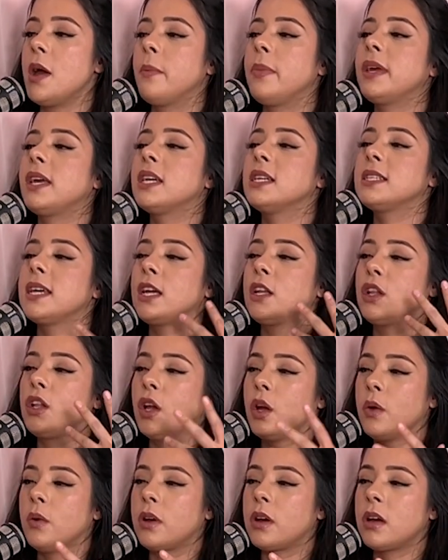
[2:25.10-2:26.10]
Because I
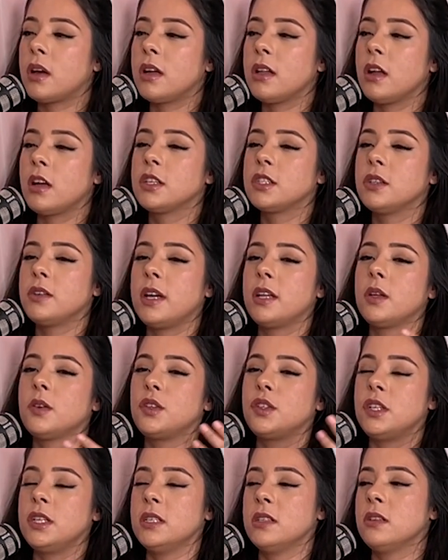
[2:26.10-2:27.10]
know her and also I know
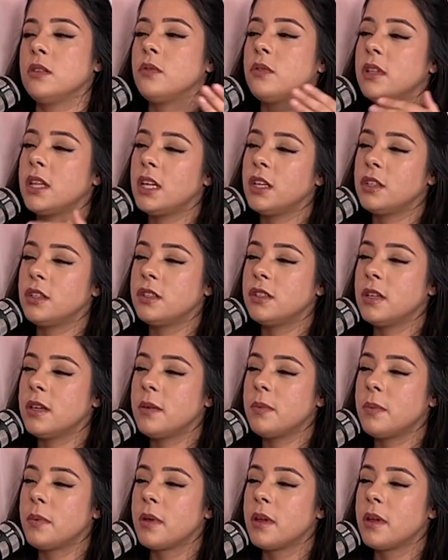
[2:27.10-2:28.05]
she's in a relationship.